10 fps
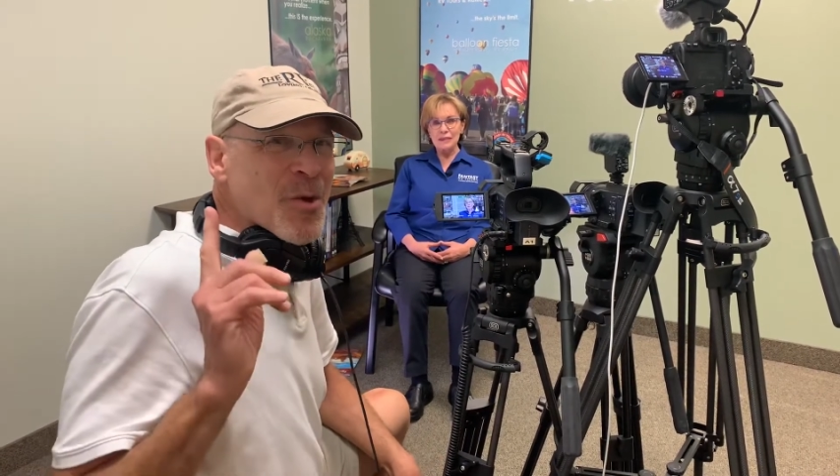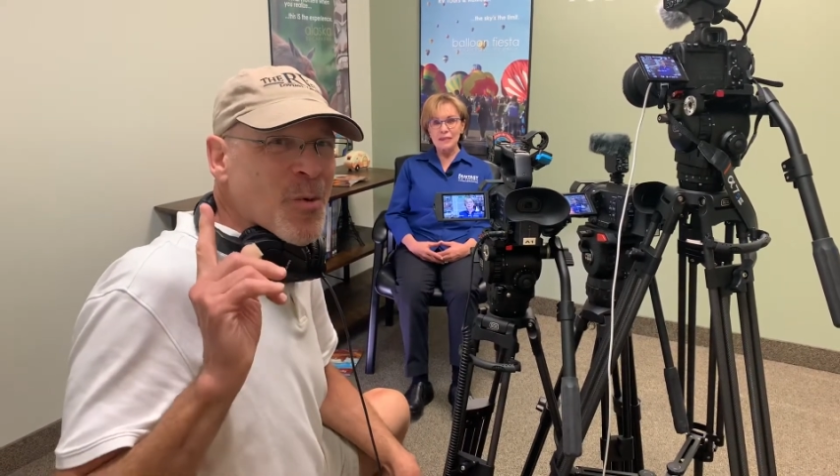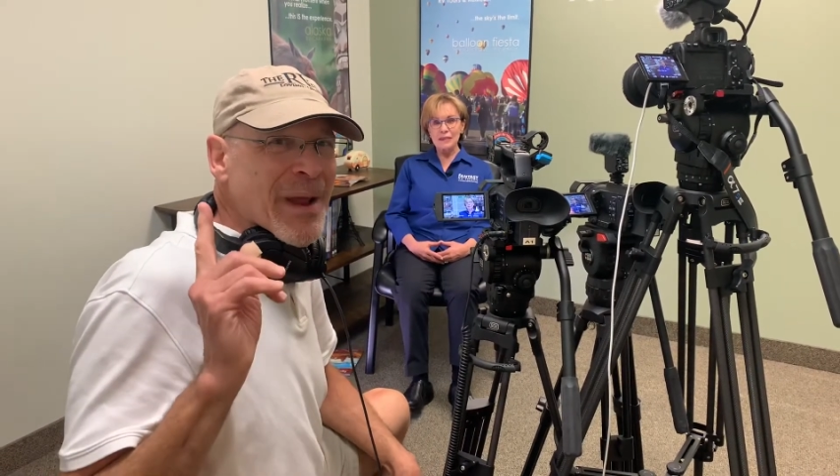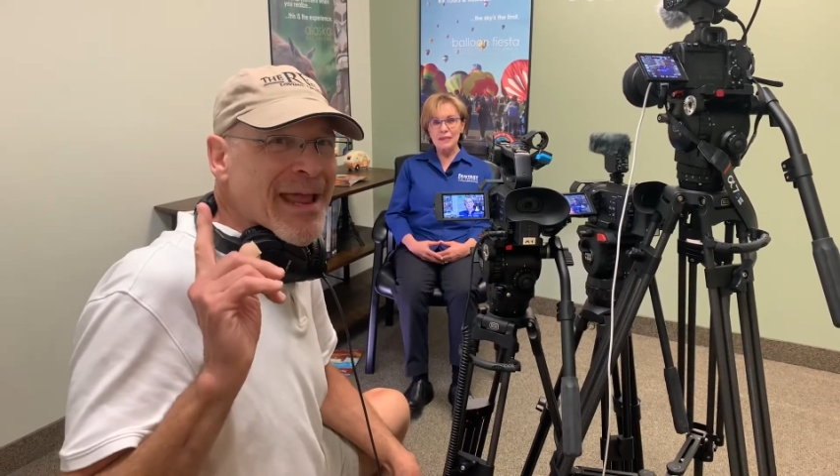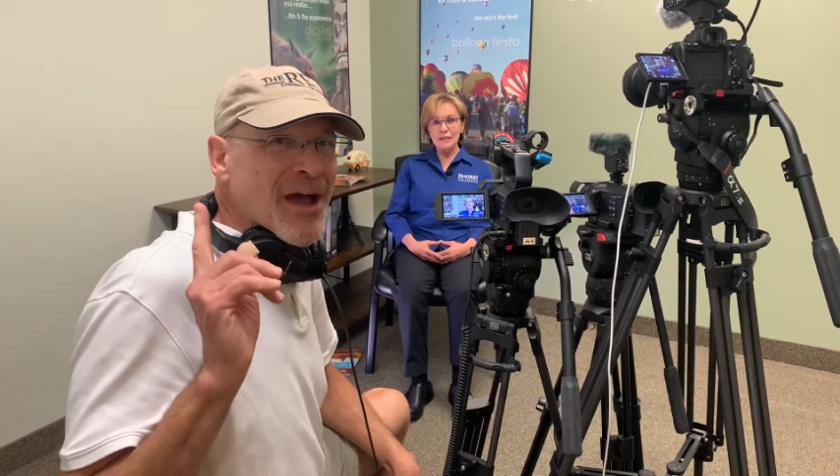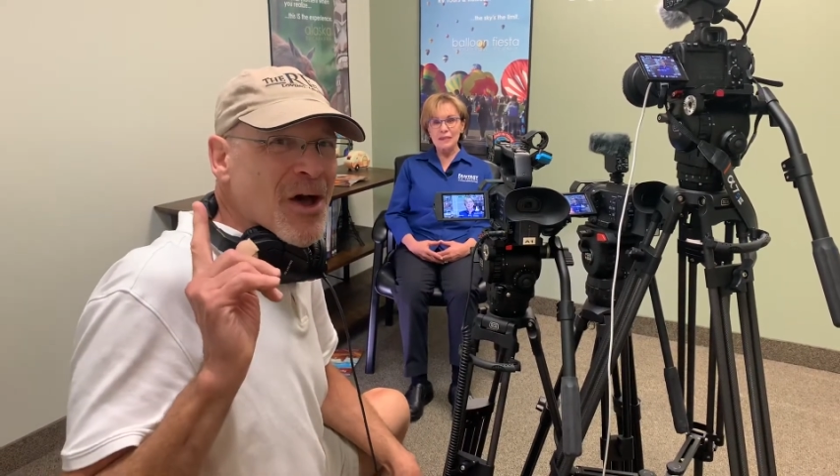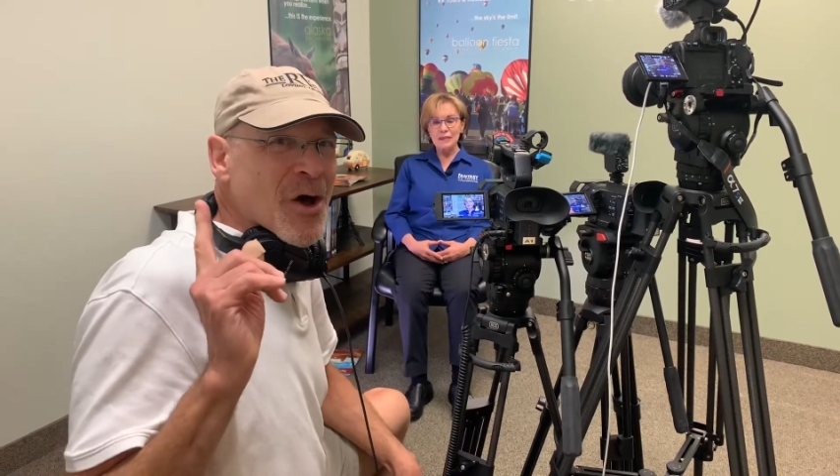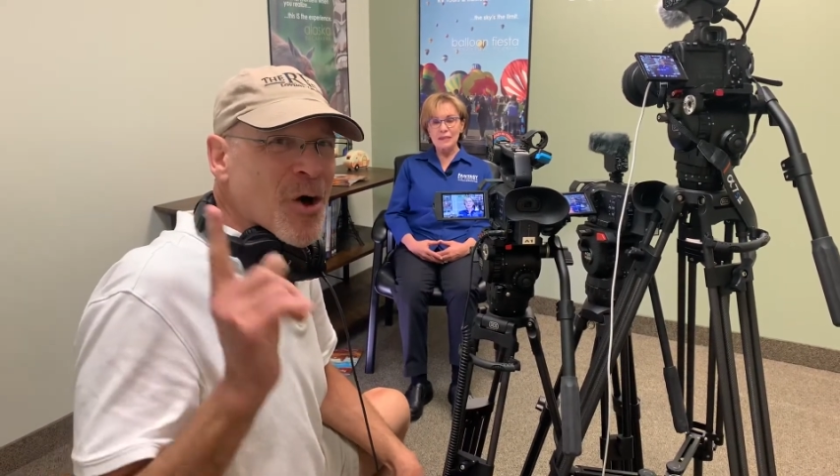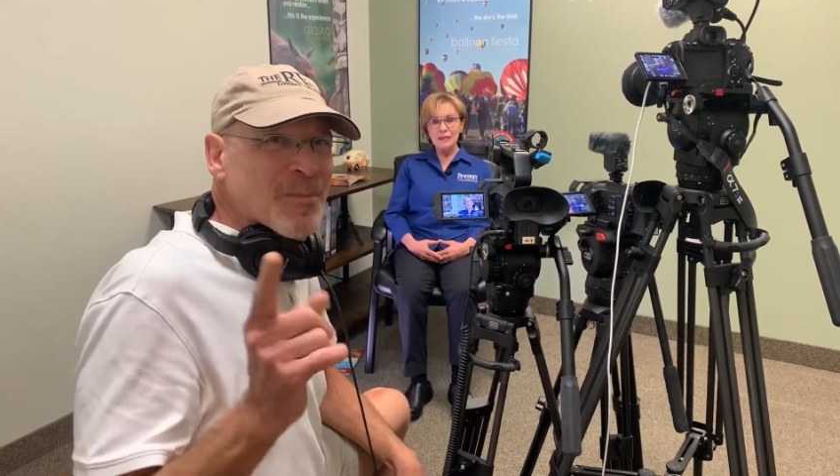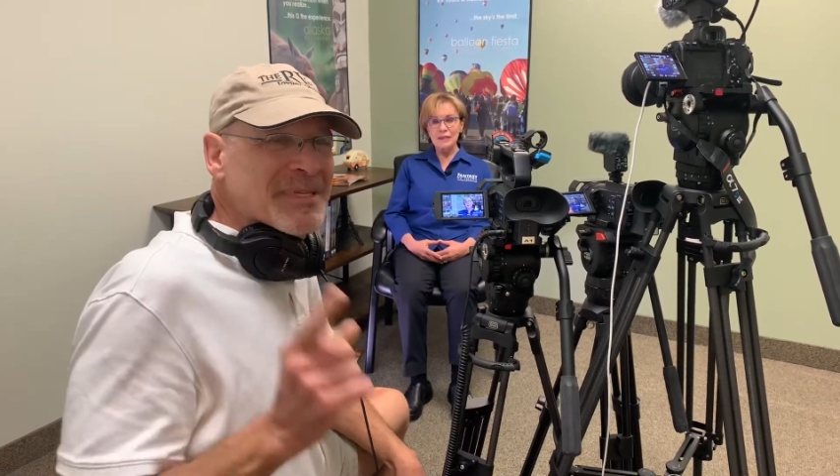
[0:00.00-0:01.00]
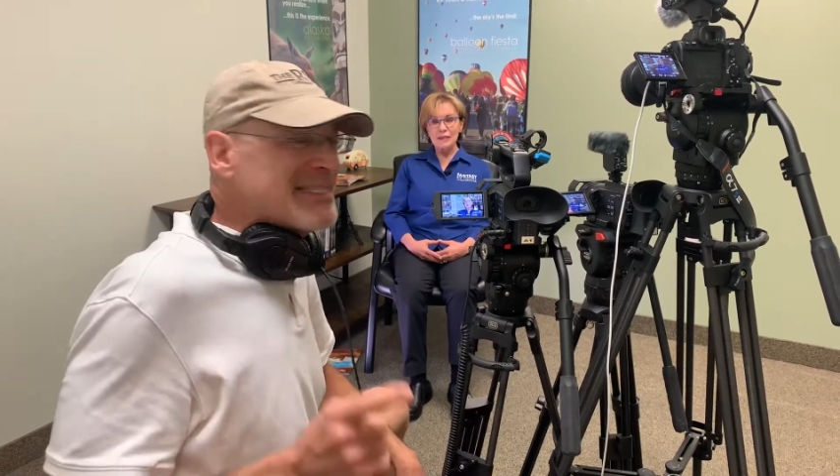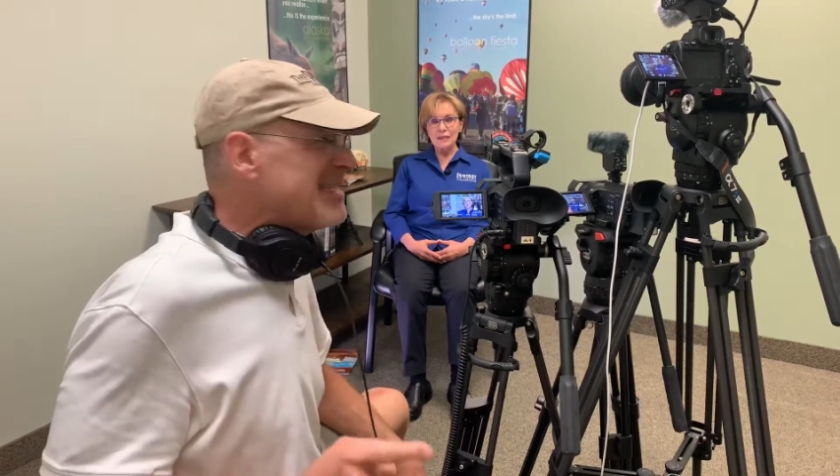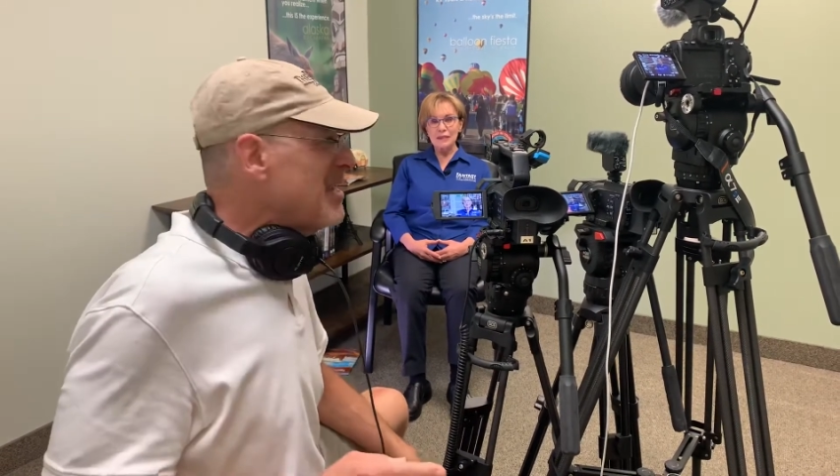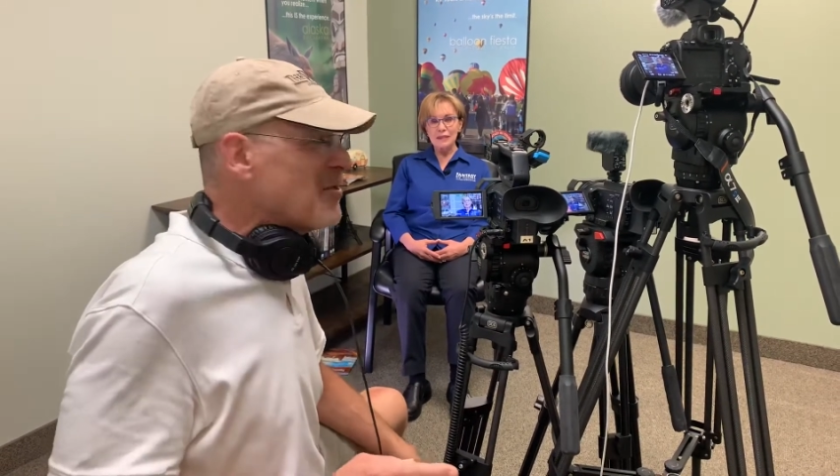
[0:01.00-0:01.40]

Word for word: We hope to see you